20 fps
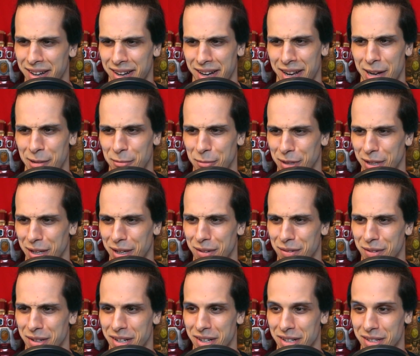I'm
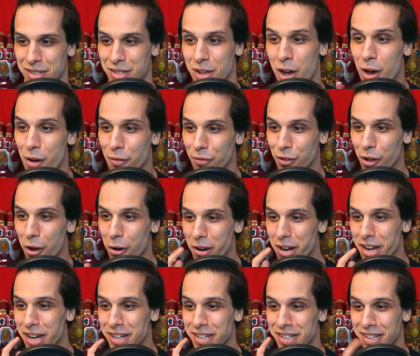loving this. Oh,
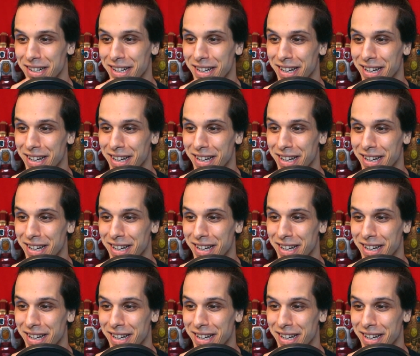Florian!